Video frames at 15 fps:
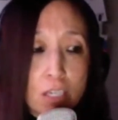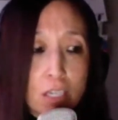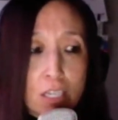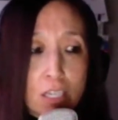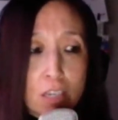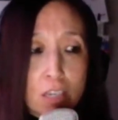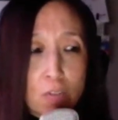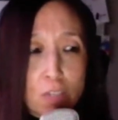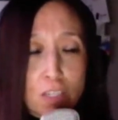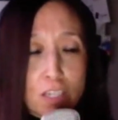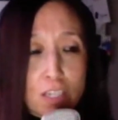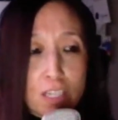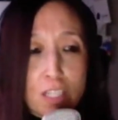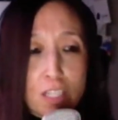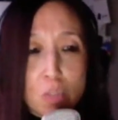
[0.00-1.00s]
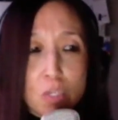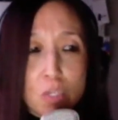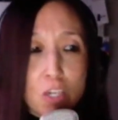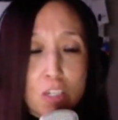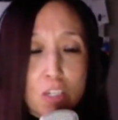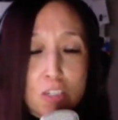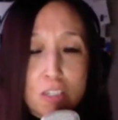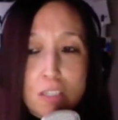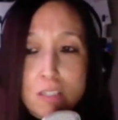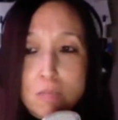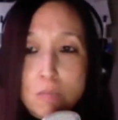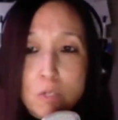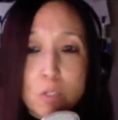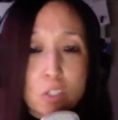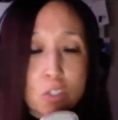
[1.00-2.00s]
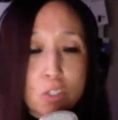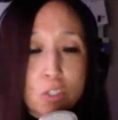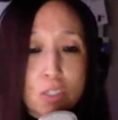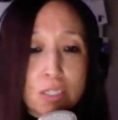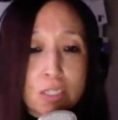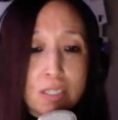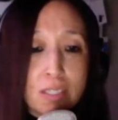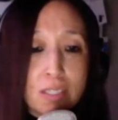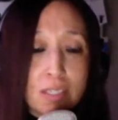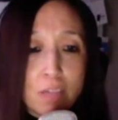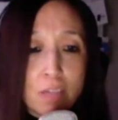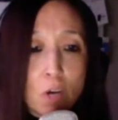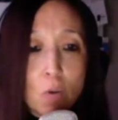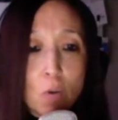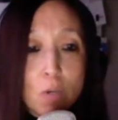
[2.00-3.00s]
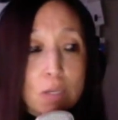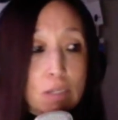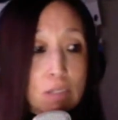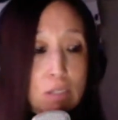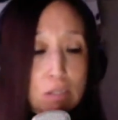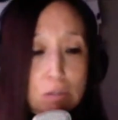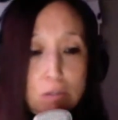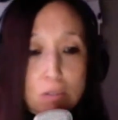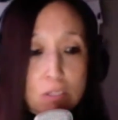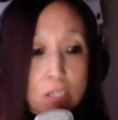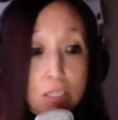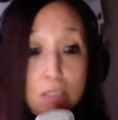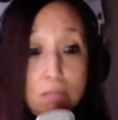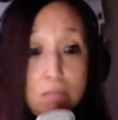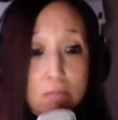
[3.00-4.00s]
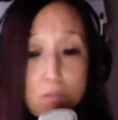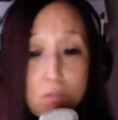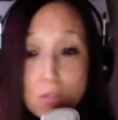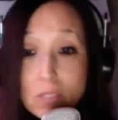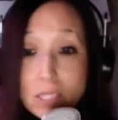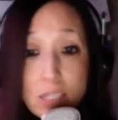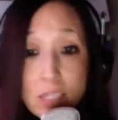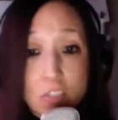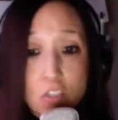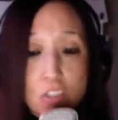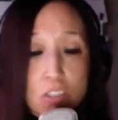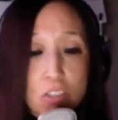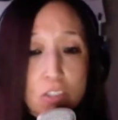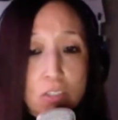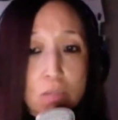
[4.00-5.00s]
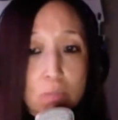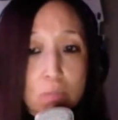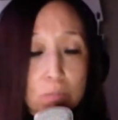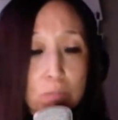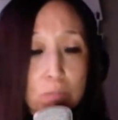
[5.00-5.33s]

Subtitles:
And I feel like that's what art and poetry have always done through the ages.